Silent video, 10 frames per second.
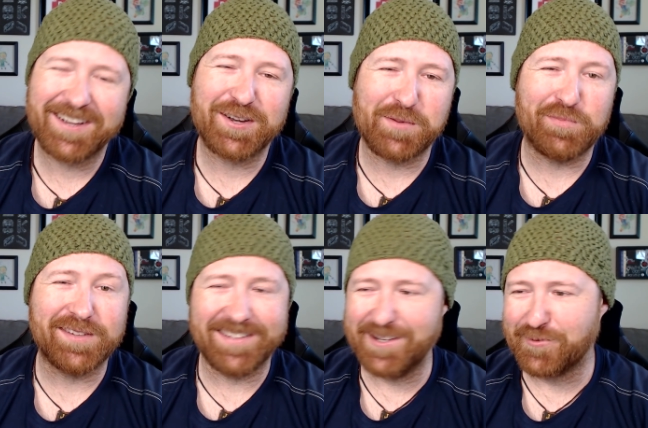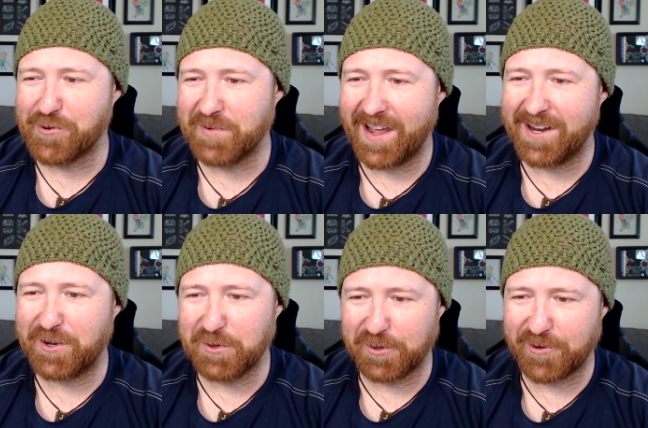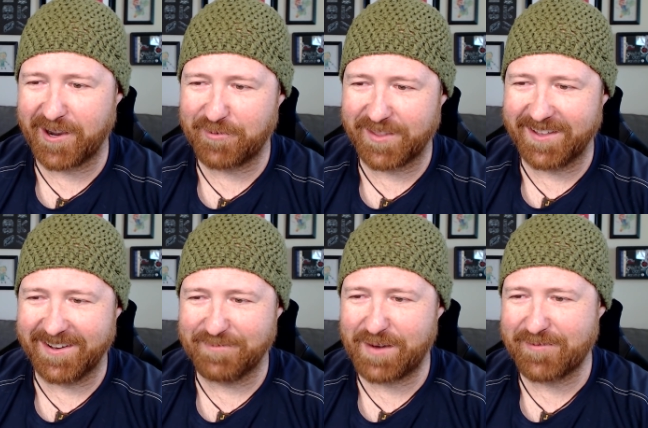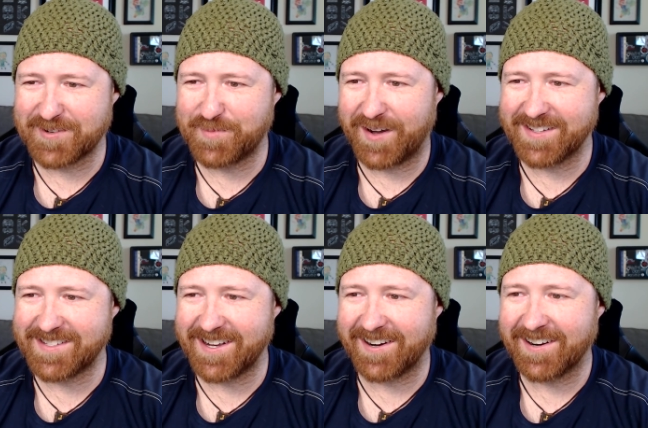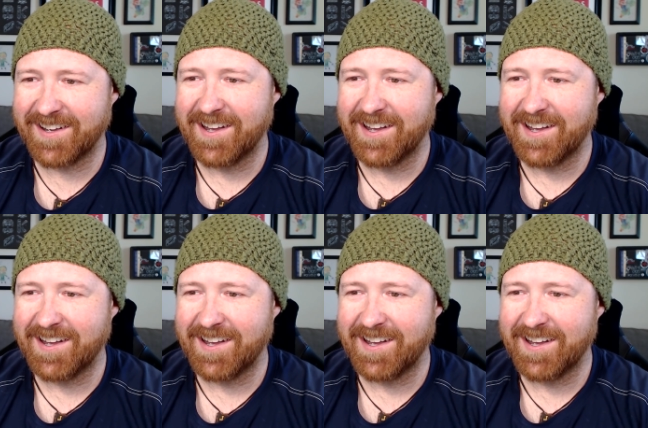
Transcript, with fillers: completely ruined any cool cred with uh, my response there.